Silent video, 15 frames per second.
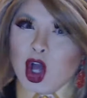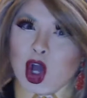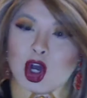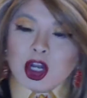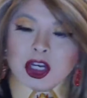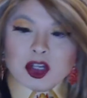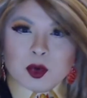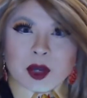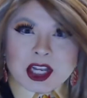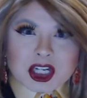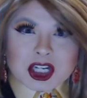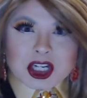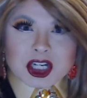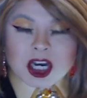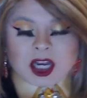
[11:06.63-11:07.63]
on
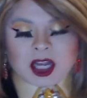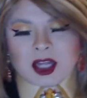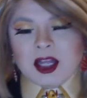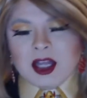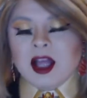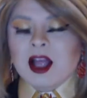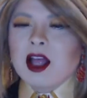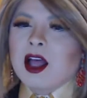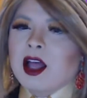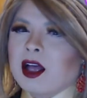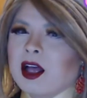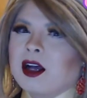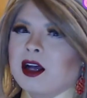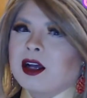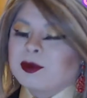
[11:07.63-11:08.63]
Twitch.
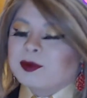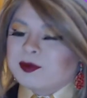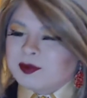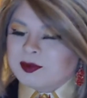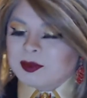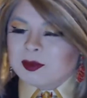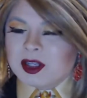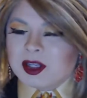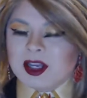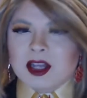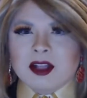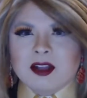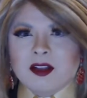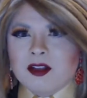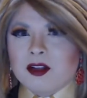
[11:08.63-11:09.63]
Um, but yeah,
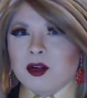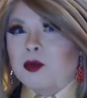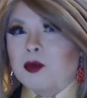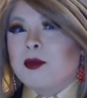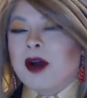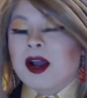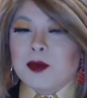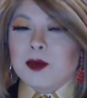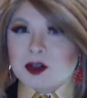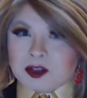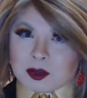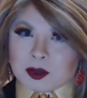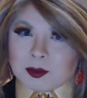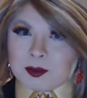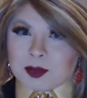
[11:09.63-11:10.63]
so my
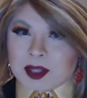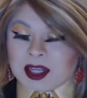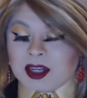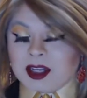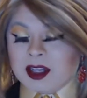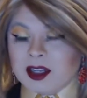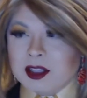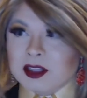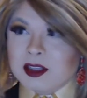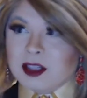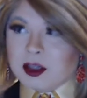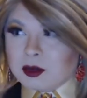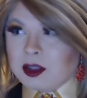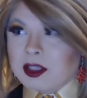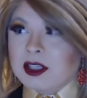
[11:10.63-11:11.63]
personal pick,
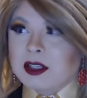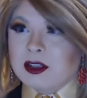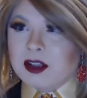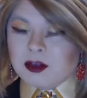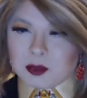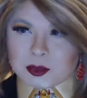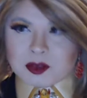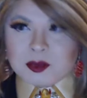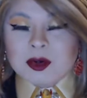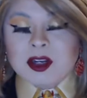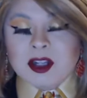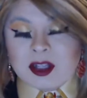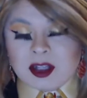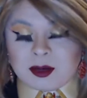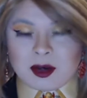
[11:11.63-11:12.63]
literally, this one was pretty.
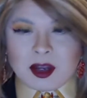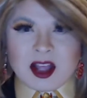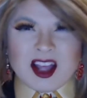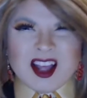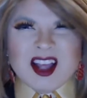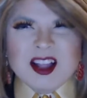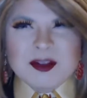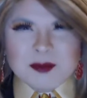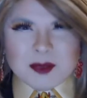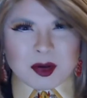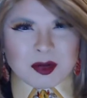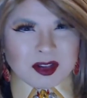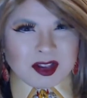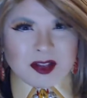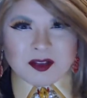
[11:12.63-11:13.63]
In most of
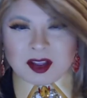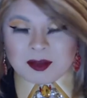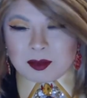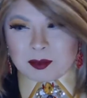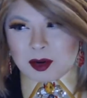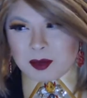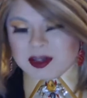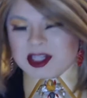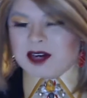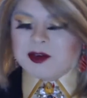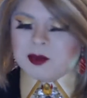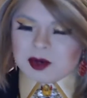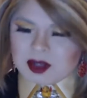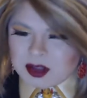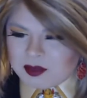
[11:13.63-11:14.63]
these, pretty much every one
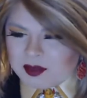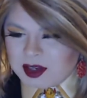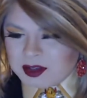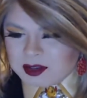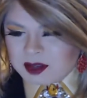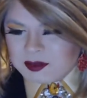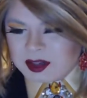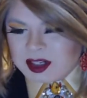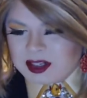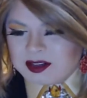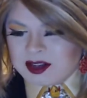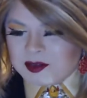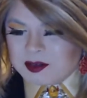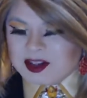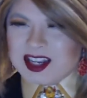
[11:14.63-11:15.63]
of these videos I've done has
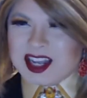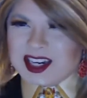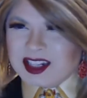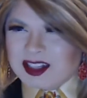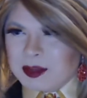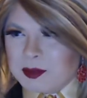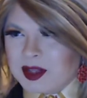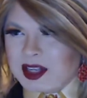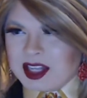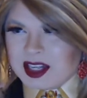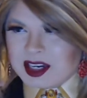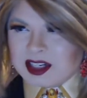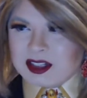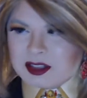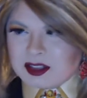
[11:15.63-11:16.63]
never technically been in
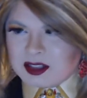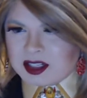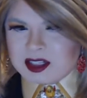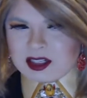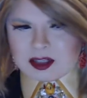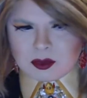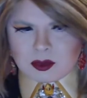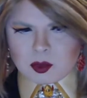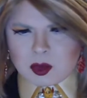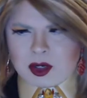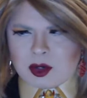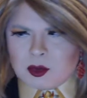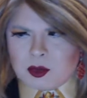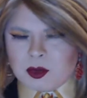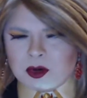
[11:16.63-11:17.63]
a ten to one
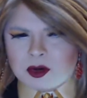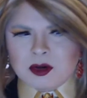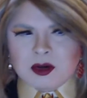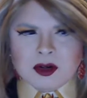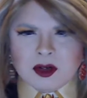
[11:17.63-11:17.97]
order,